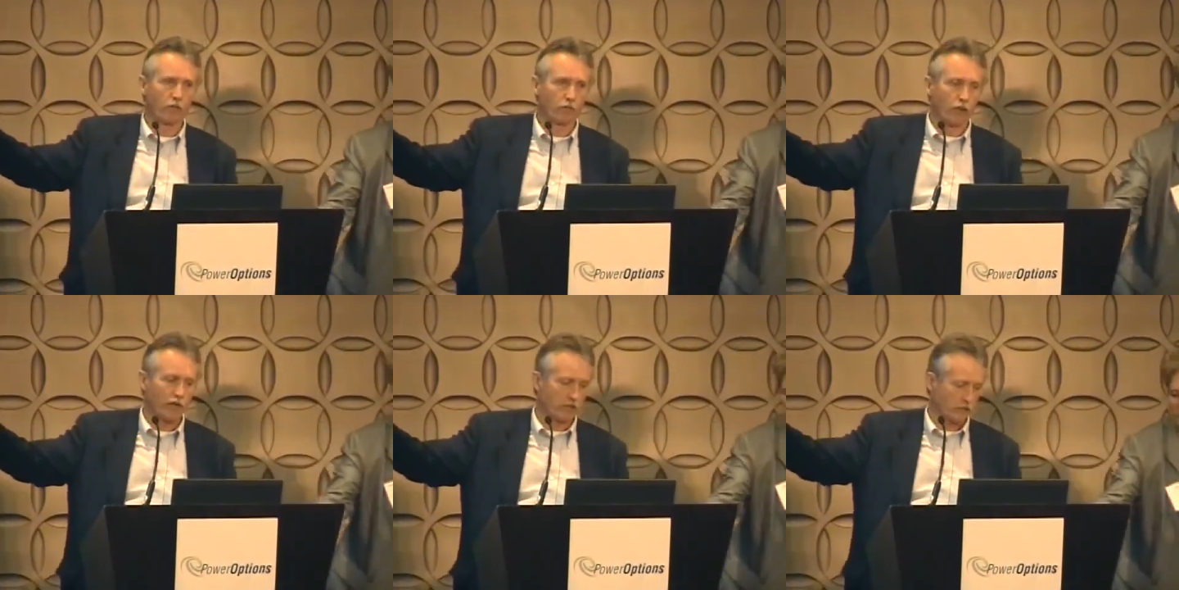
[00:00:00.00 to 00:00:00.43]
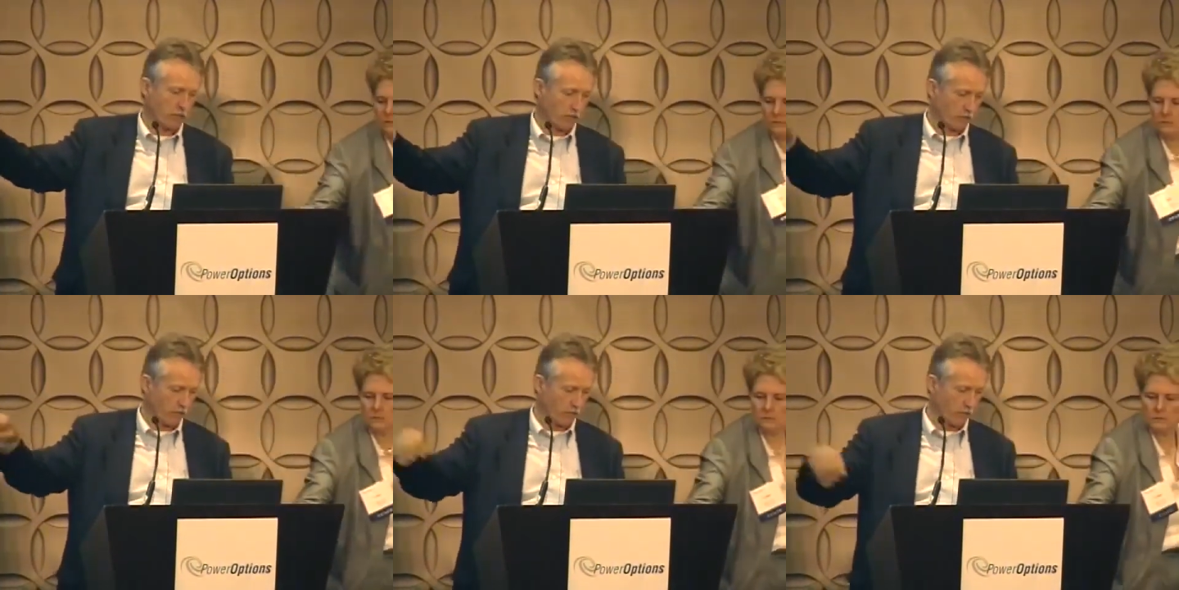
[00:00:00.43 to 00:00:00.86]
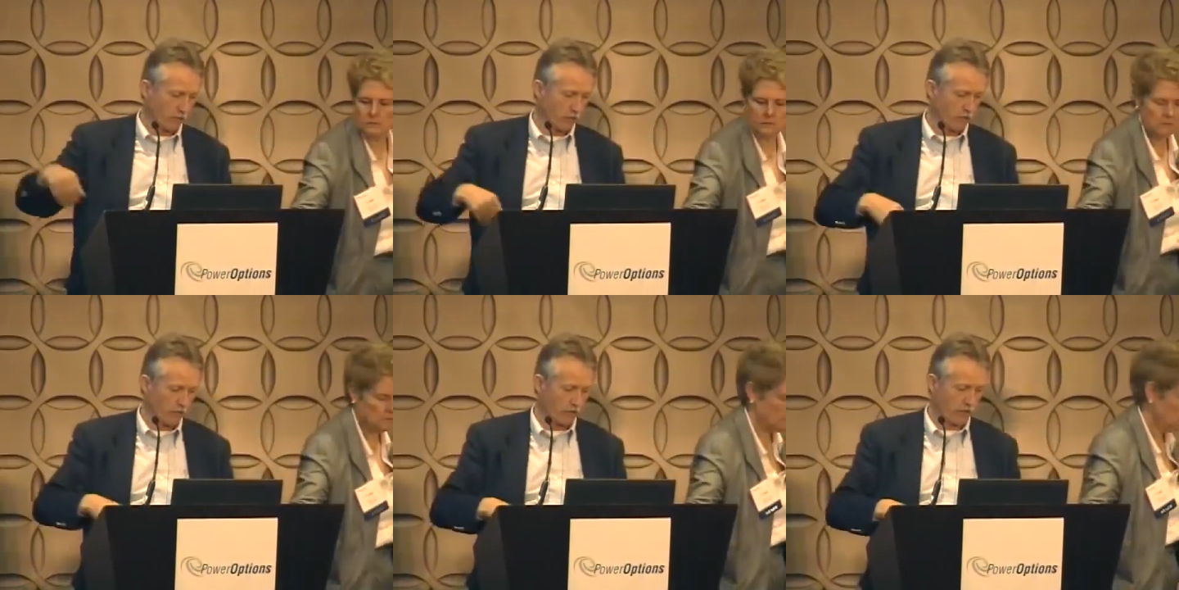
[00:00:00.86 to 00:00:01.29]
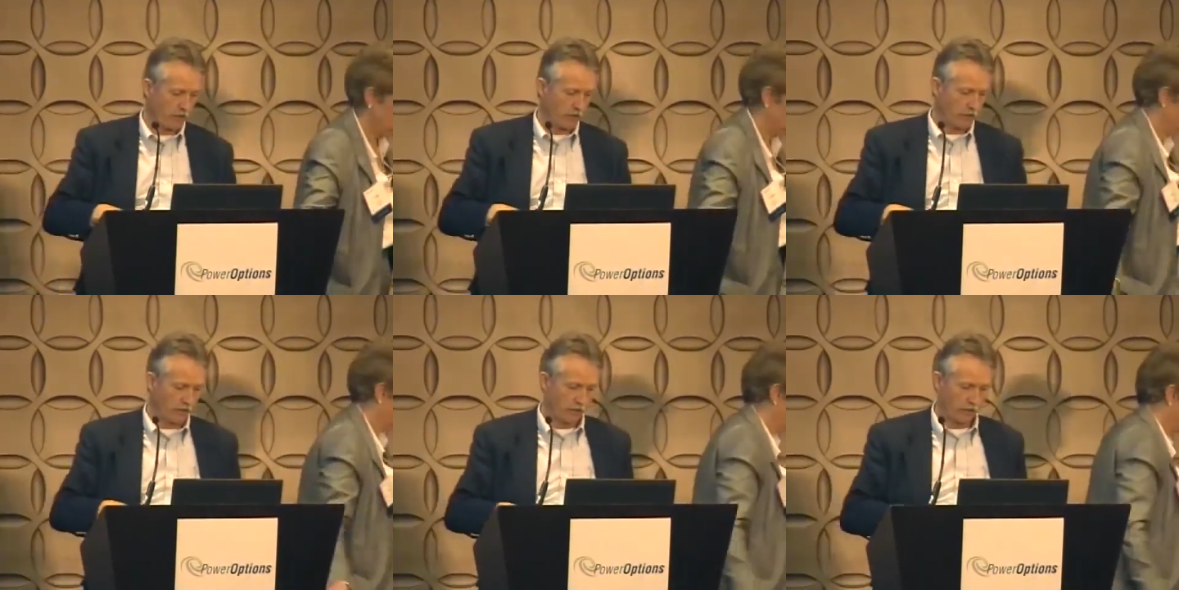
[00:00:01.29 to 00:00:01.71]
a base load of
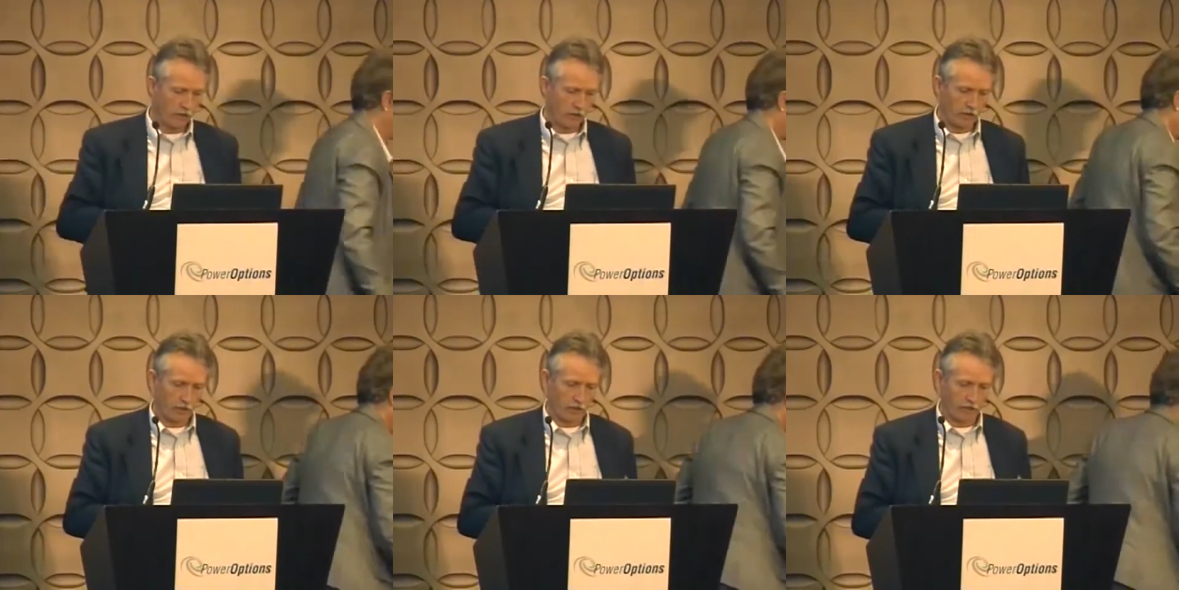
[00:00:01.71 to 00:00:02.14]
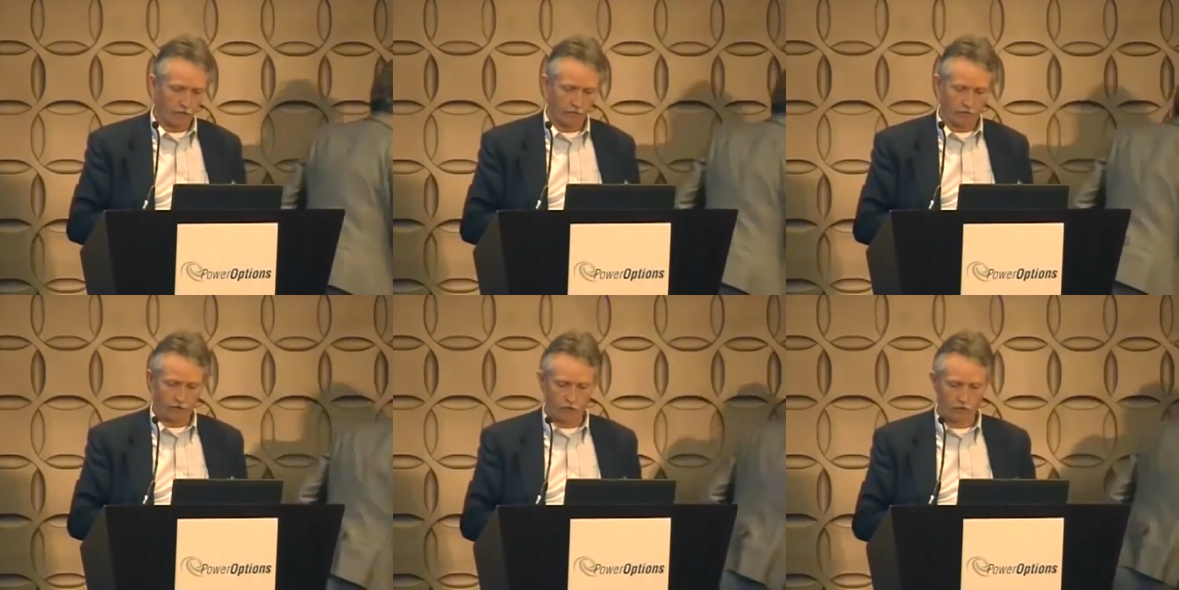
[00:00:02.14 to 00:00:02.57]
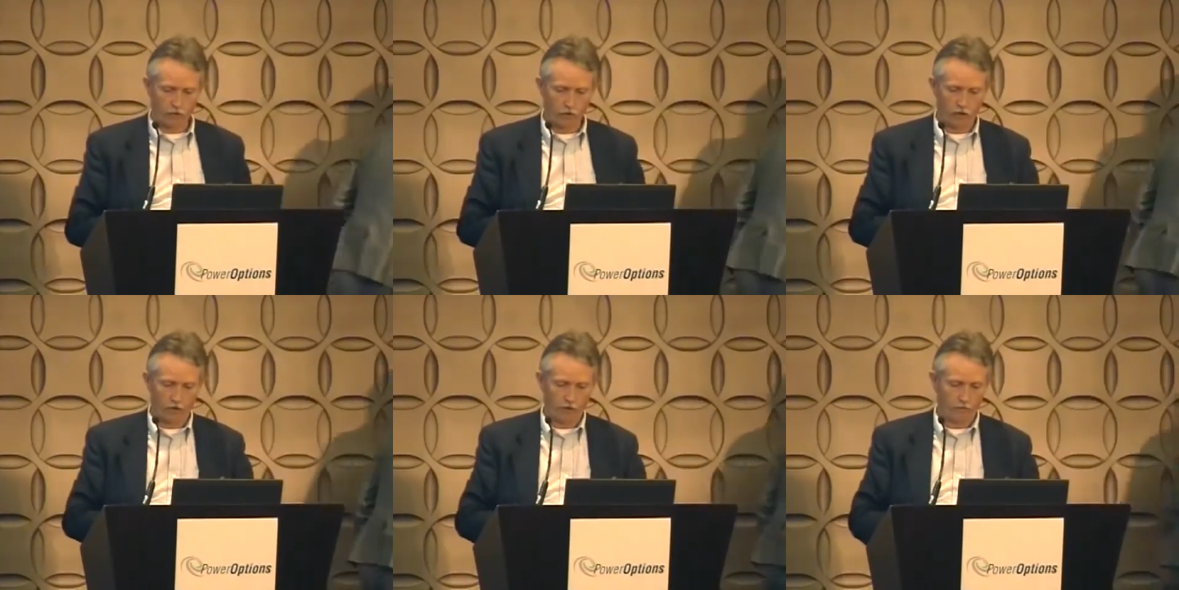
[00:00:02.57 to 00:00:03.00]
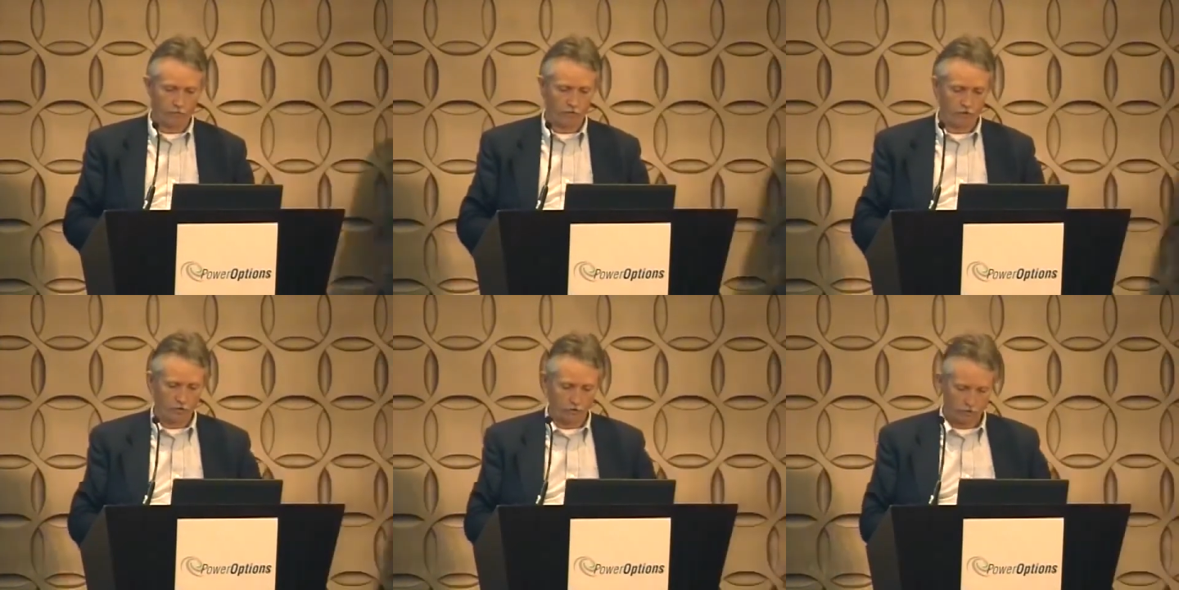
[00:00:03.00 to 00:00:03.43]
energy as well.
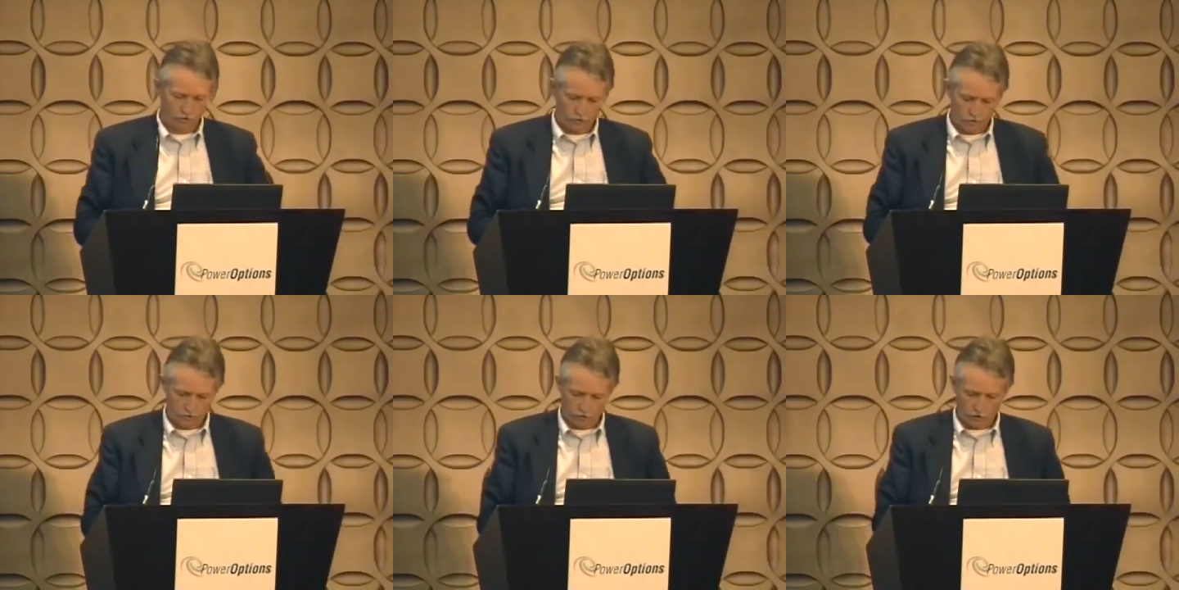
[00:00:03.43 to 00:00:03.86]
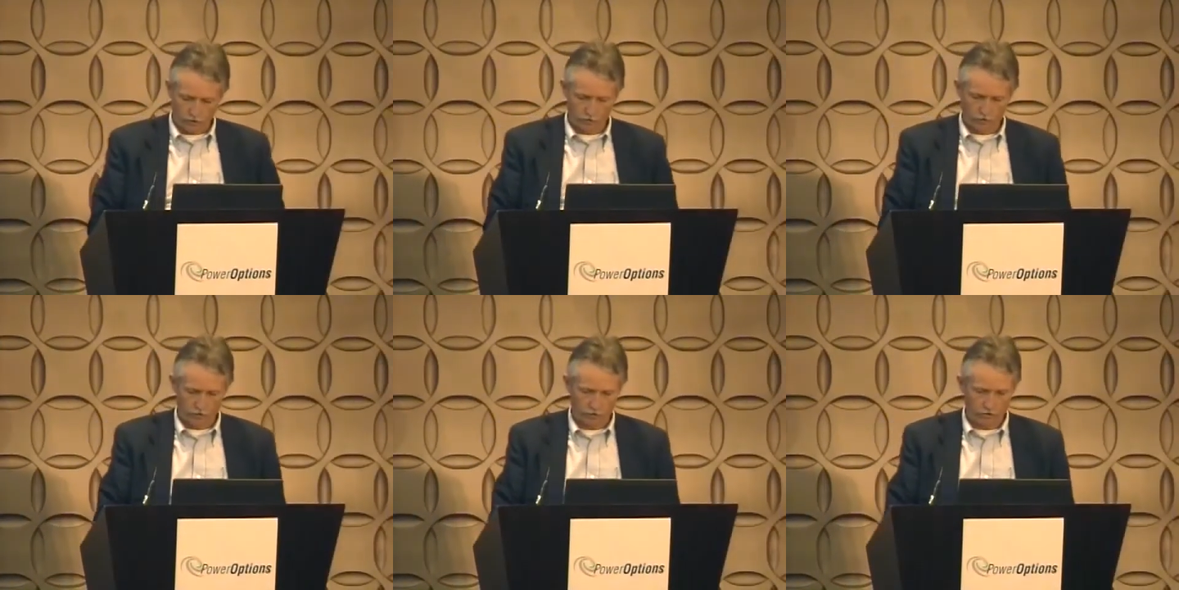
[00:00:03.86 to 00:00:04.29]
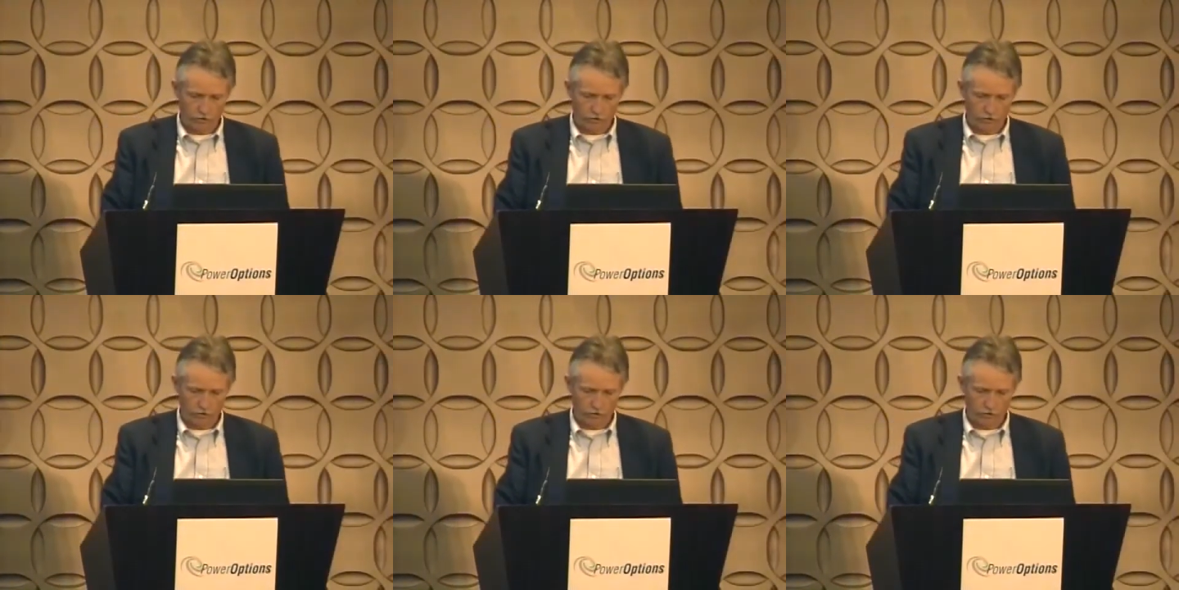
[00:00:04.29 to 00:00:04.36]
So